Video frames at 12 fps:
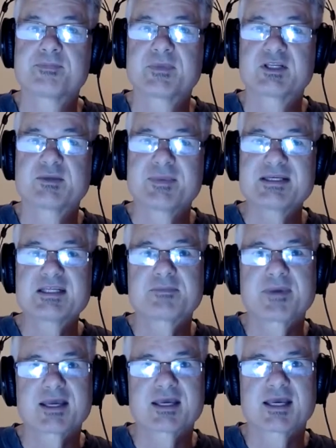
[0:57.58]
domestic
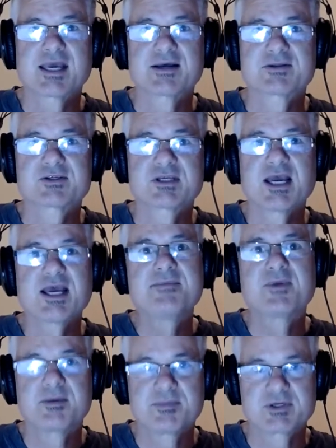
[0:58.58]
bank accounts and
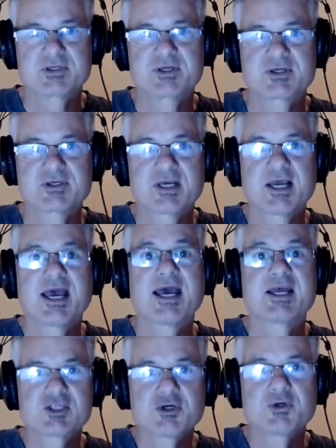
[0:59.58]
my business
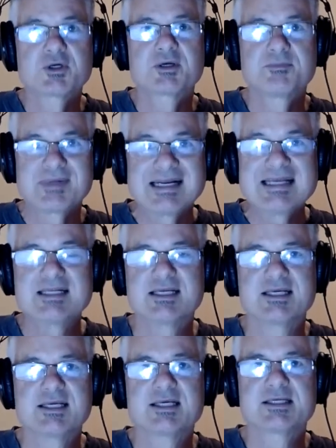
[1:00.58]
at two
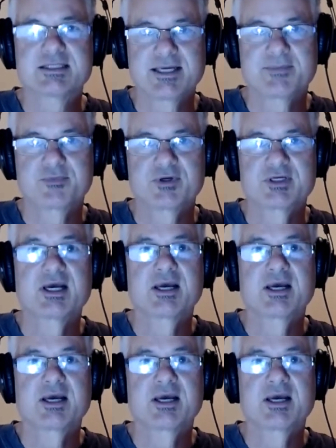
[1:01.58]
completely separate